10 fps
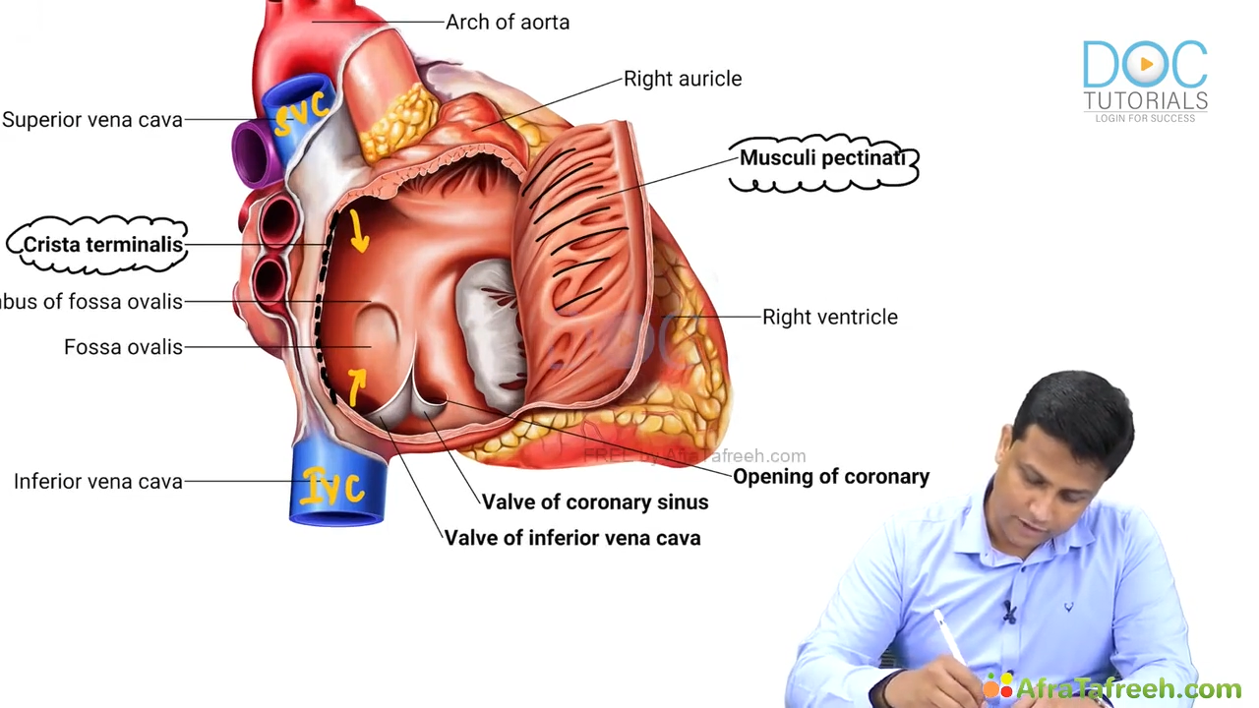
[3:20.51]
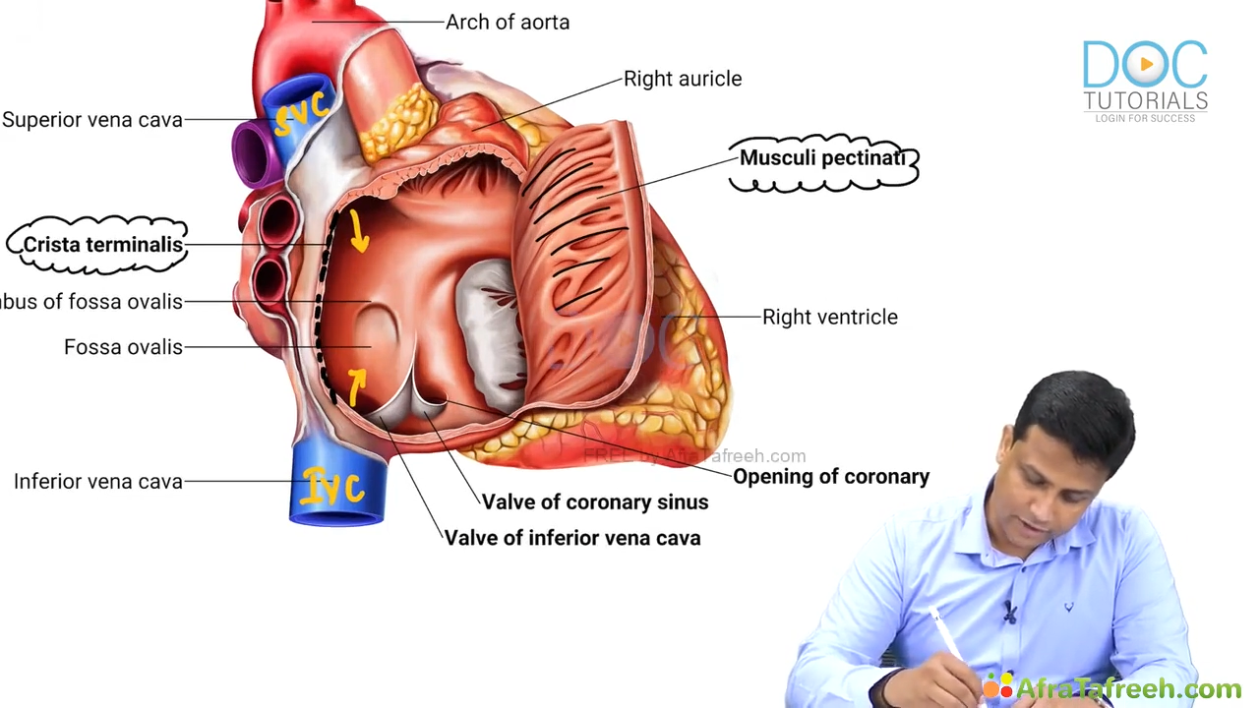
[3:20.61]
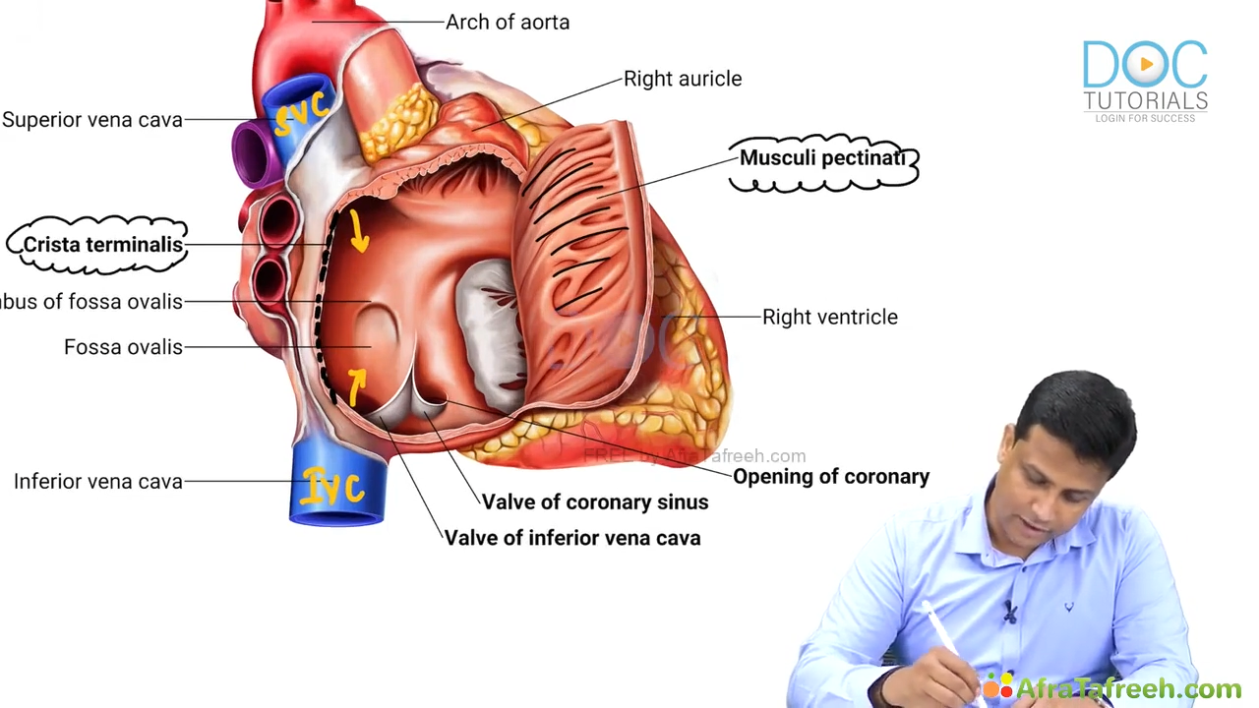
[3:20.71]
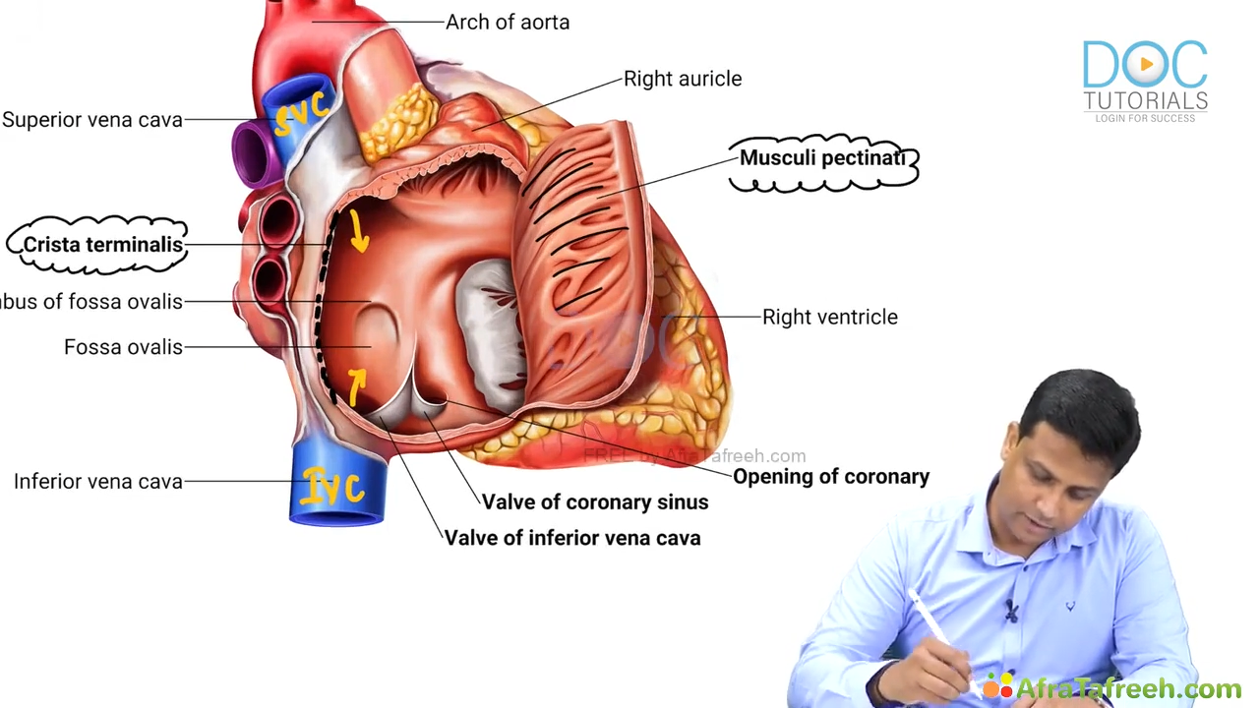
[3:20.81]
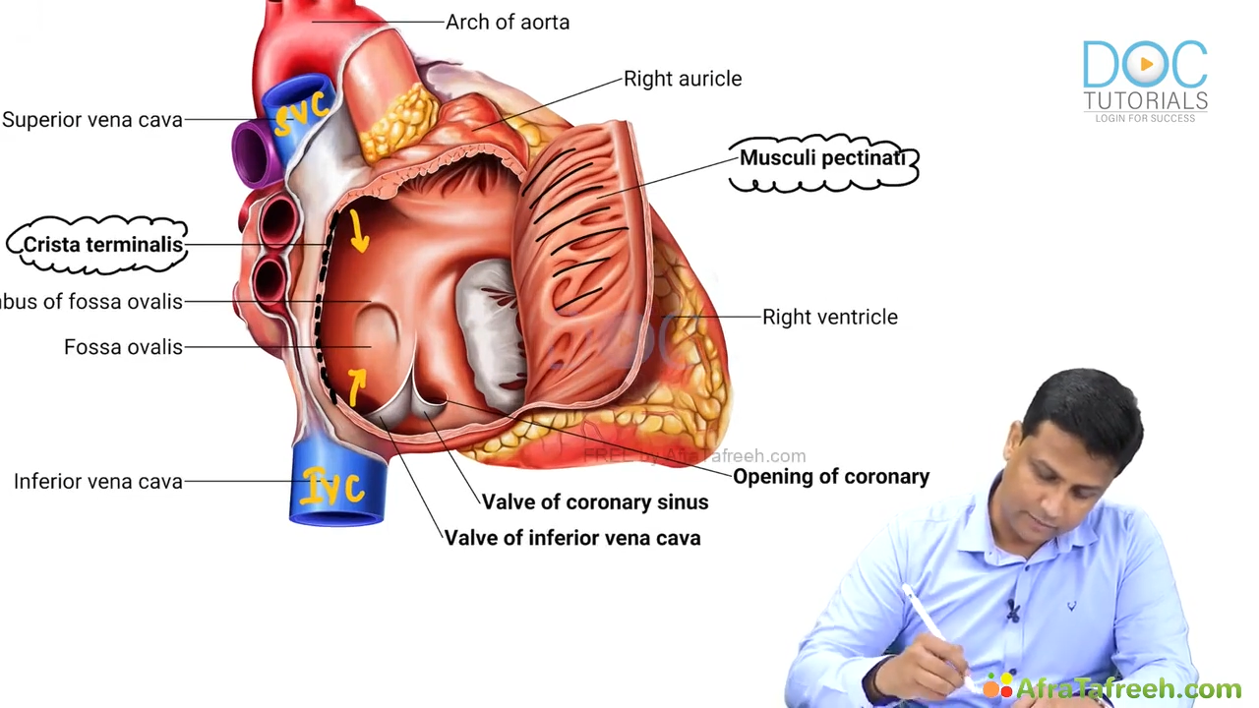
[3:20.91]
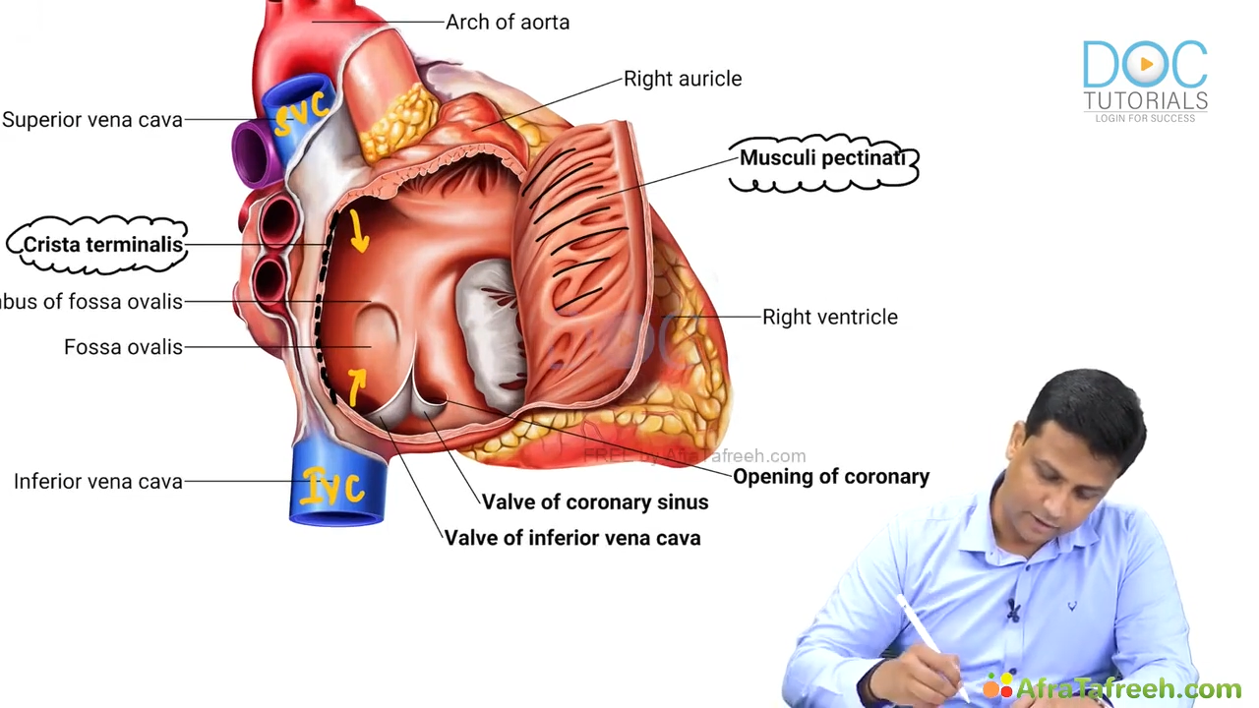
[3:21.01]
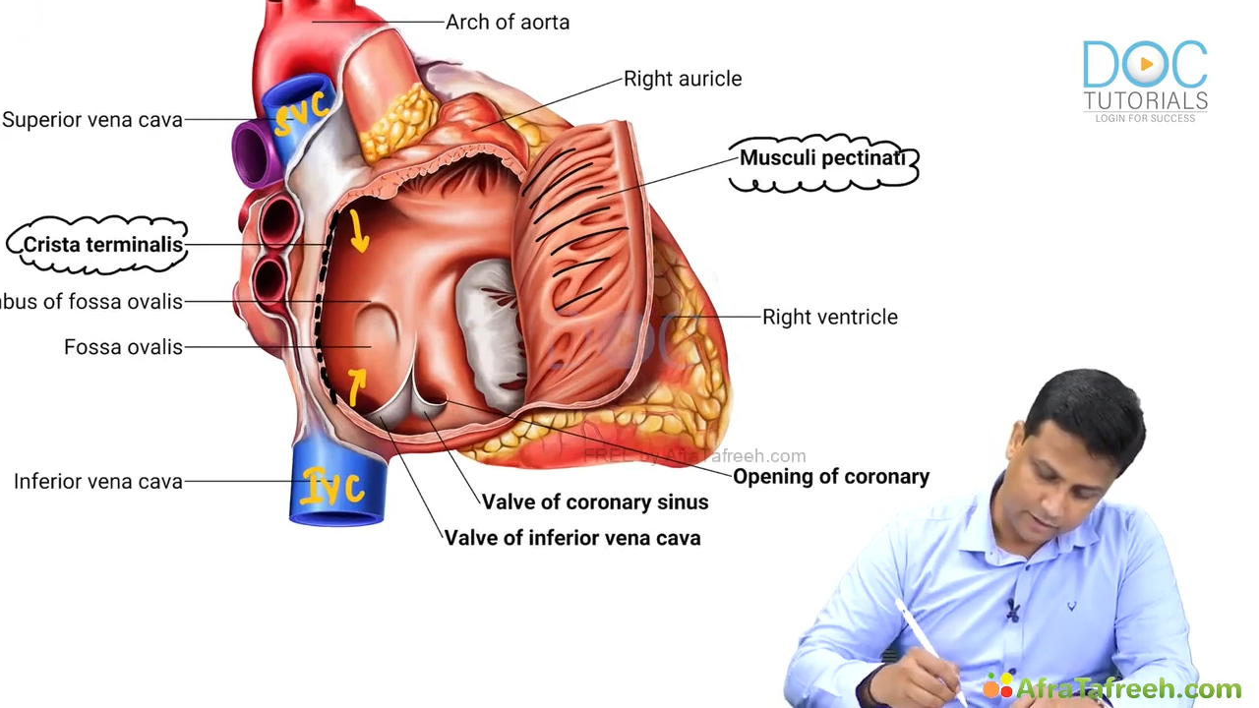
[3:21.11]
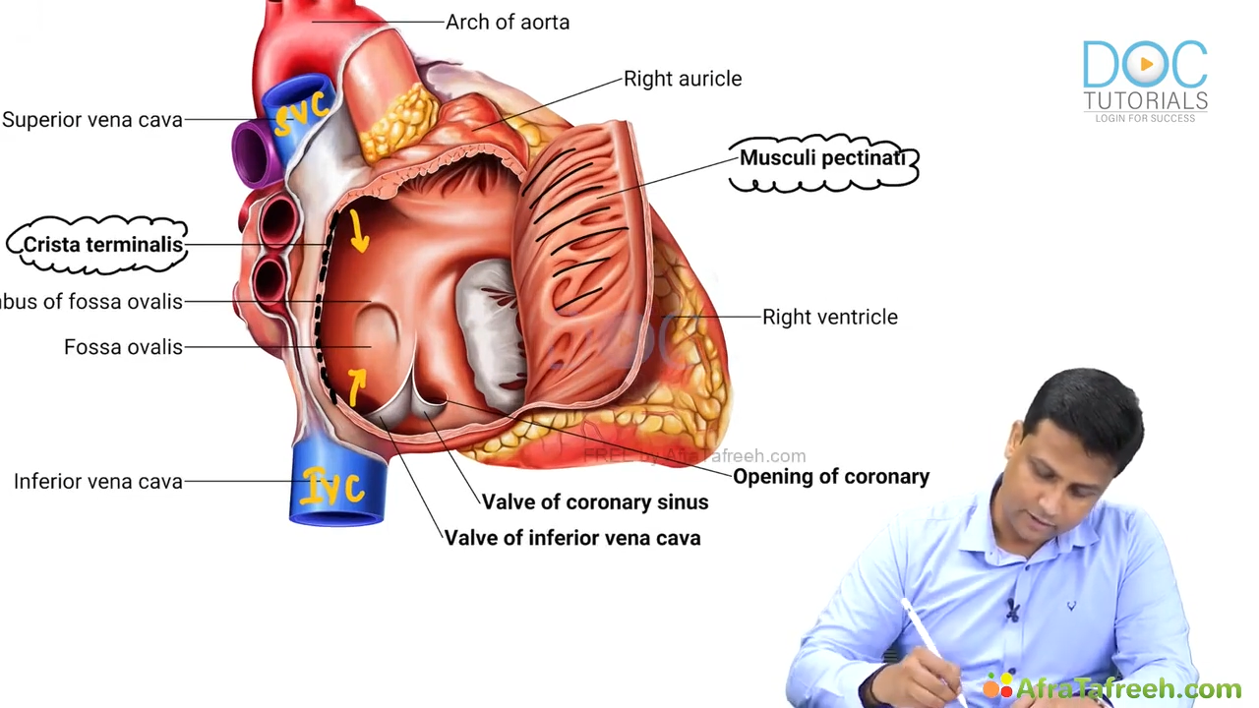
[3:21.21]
shaped